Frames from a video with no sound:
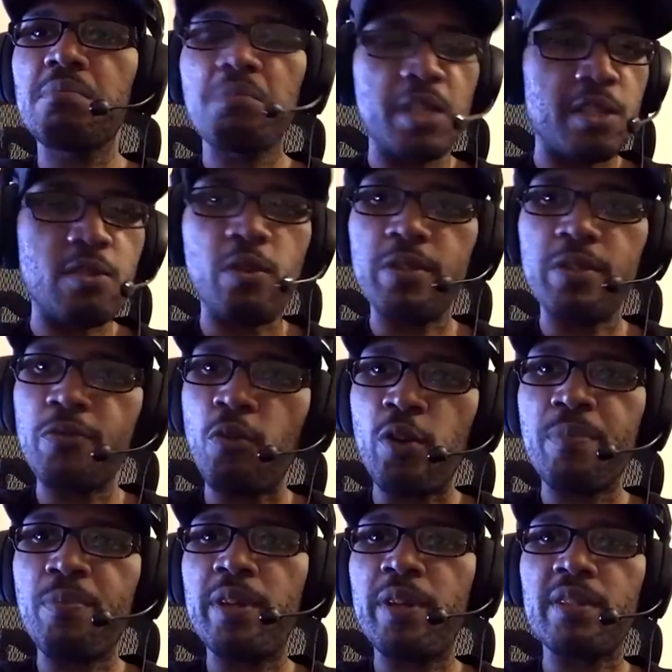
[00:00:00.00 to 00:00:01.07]
He scores 40
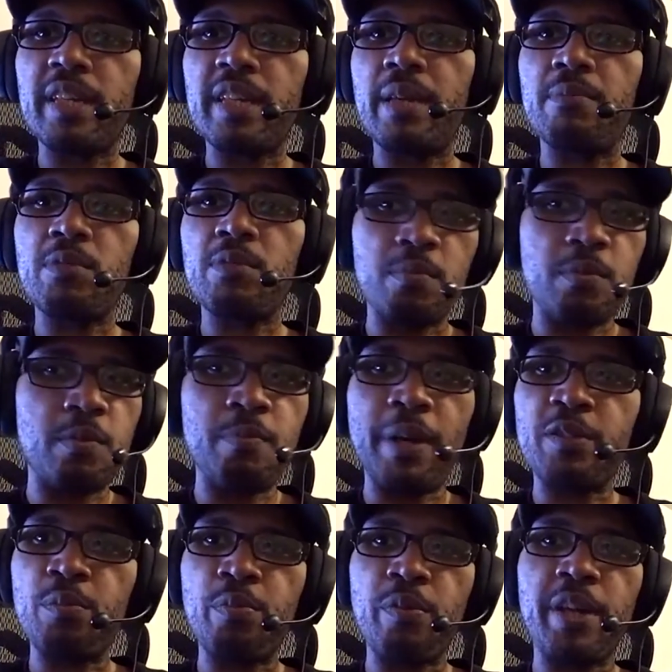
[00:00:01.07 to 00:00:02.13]
points a game, he's about
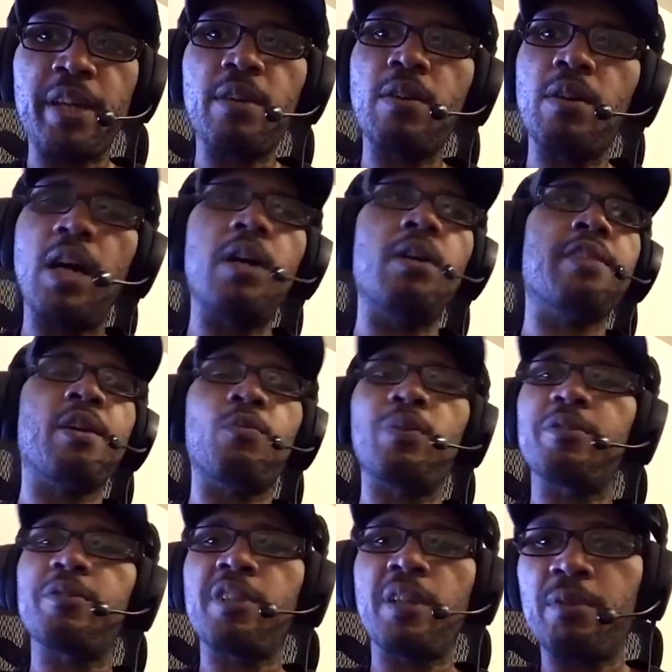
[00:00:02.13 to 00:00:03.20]
to break, I think,
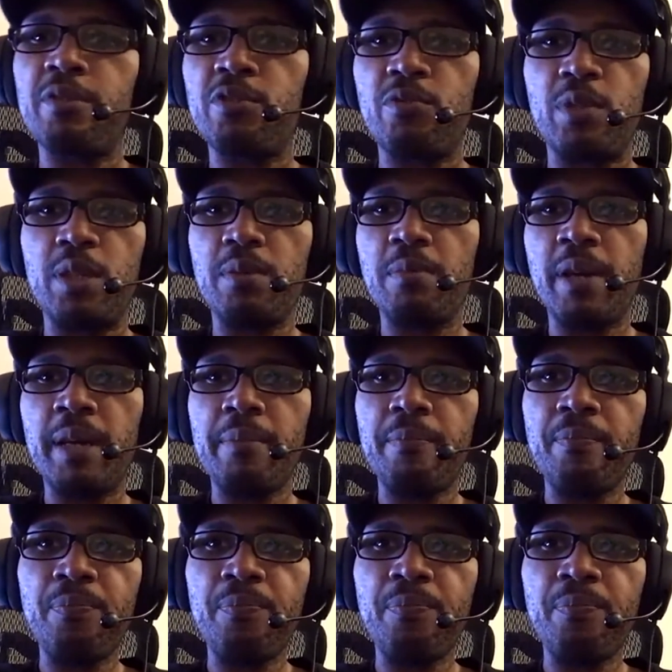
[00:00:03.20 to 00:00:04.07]
Wilt Chamberlain's streak, right?